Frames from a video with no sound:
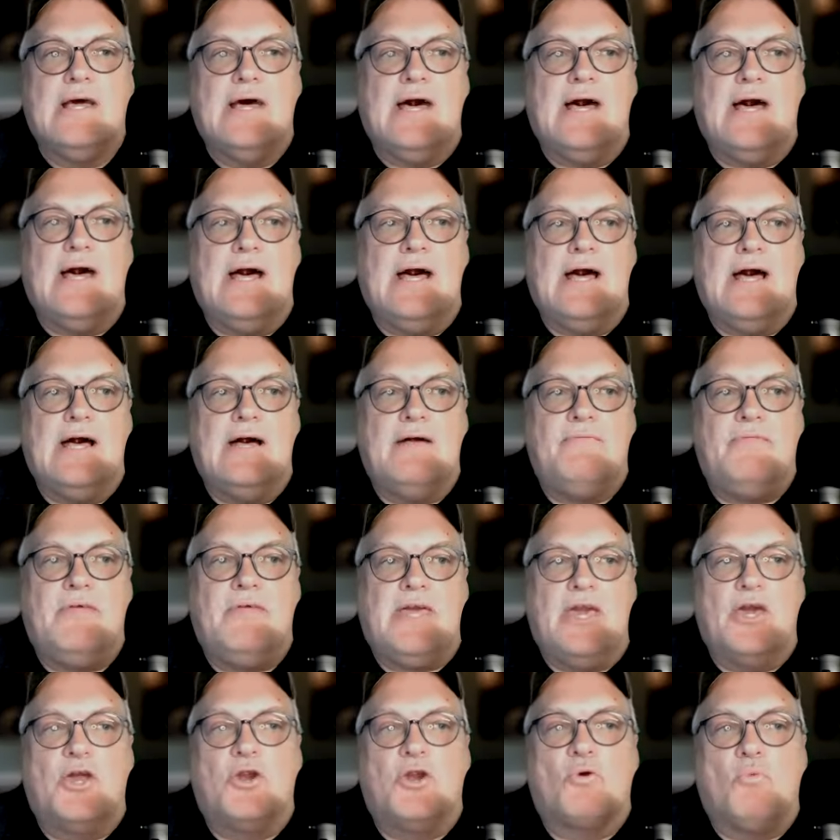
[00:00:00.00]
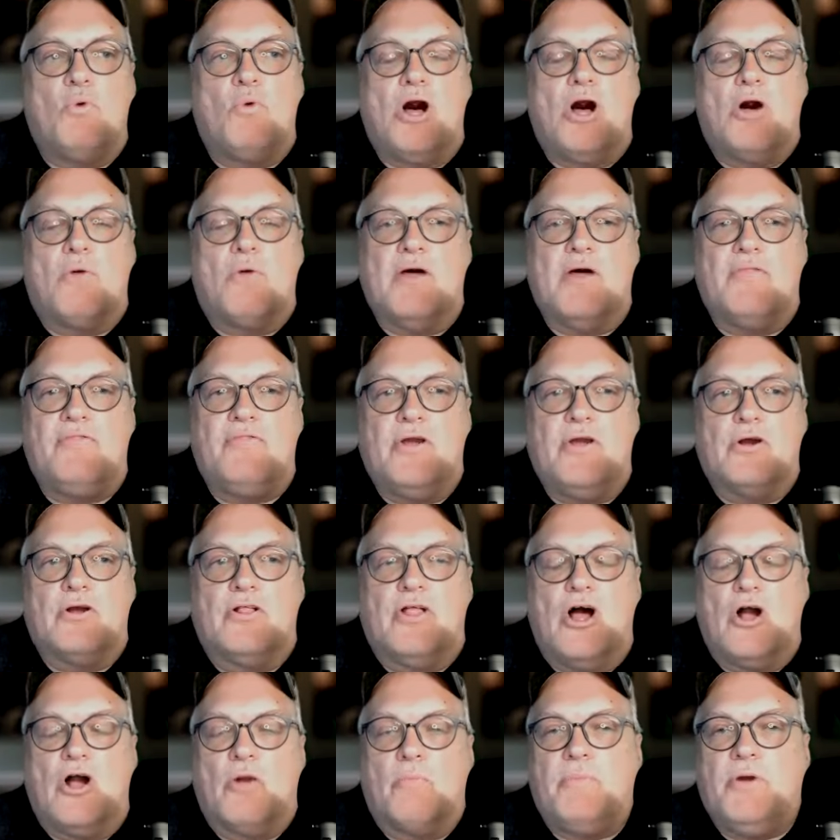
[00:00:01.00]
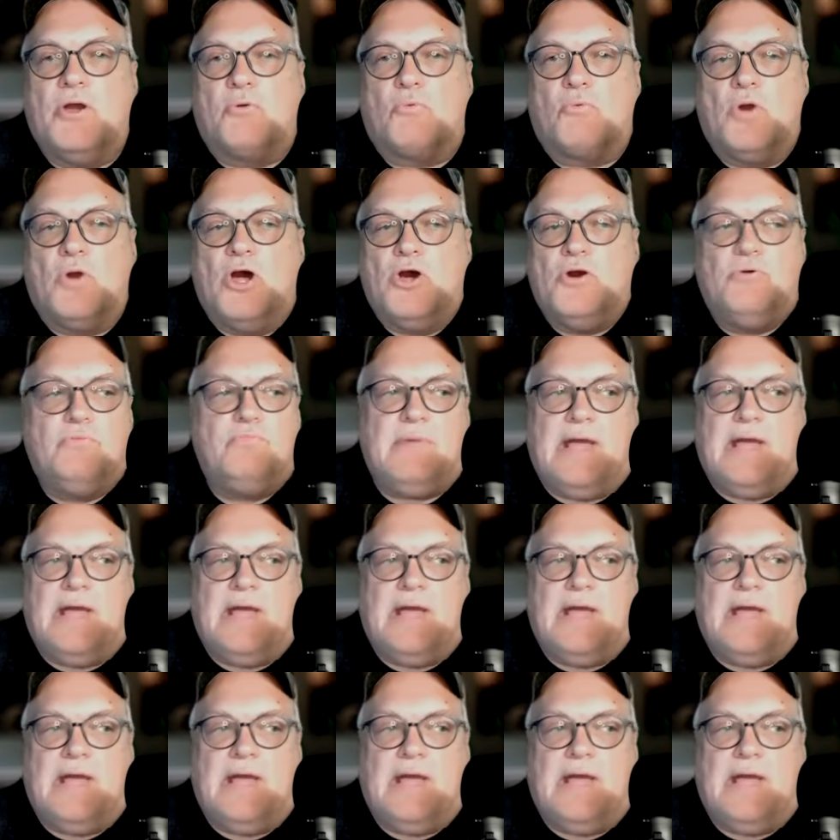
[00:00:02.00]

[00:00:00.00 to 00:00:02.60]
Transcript: Uh, the inner wall right there along pit road,